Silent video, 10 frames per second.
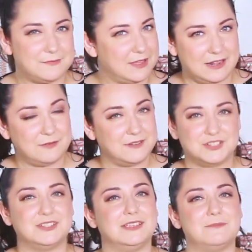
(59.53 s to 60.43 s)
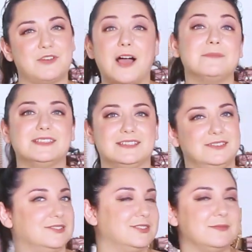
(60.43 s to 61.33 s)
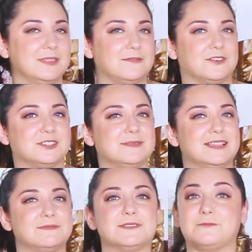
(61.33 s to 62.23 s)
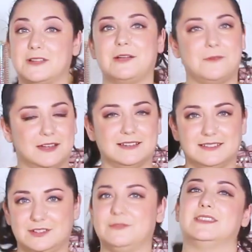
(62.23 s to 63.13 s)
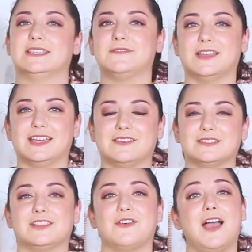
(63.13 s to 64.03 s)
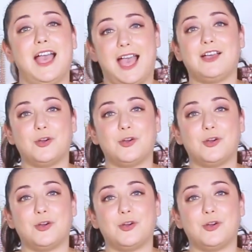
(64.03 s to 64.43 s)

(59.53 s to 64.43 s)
what originally brought me to YouTube in the first place was what I wanted to do with this video. So I